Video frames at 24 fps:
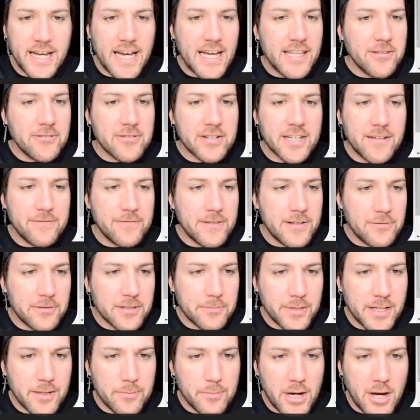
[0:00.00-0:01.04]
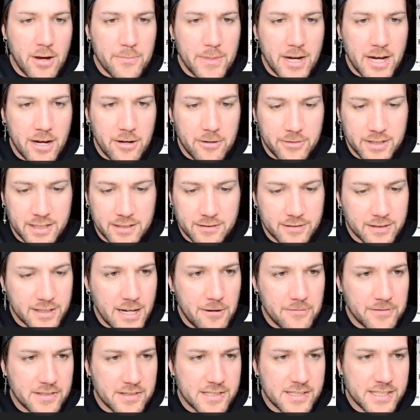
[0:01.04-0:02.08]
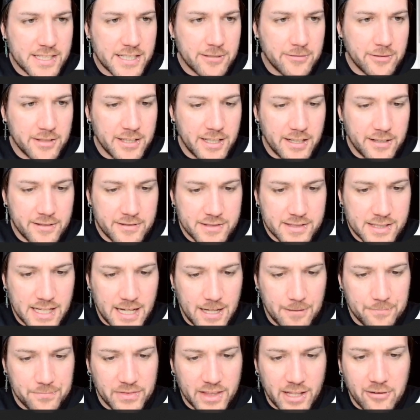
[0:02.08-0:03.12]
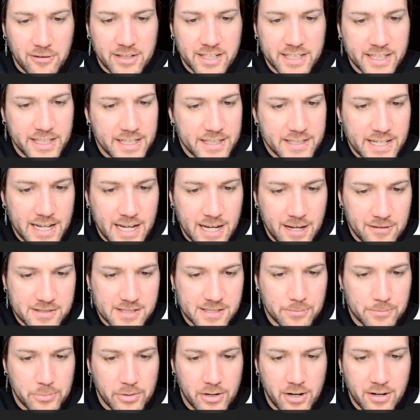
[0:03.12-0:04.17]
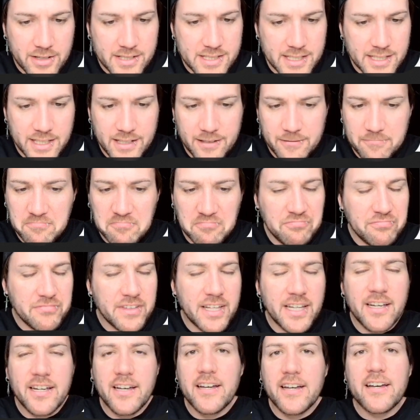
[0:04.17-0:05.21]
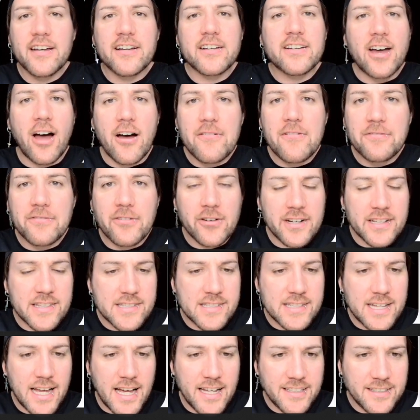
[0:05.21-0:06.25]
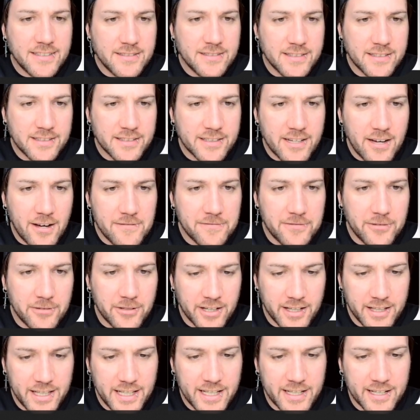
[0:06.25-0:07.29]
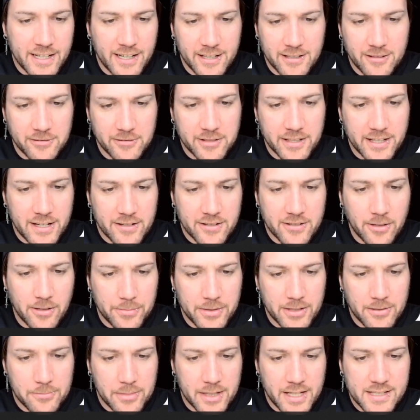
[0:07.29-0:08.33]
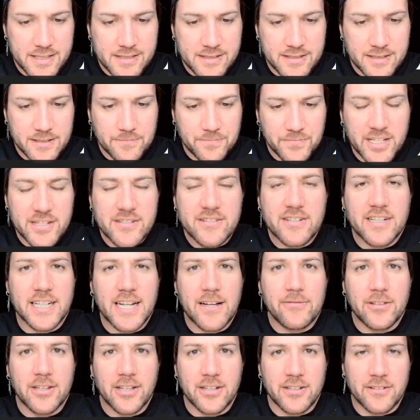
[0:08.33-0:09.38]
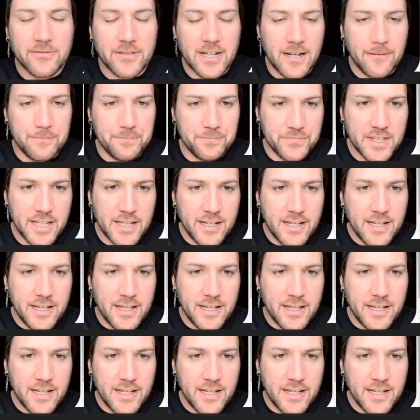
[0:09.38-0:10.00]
And look, if you want to be a Momo and go and steal those um, login details and the proxy, go for it, son go for it. There you go. Look, you go copy and paste it because you're going to have a lot of um,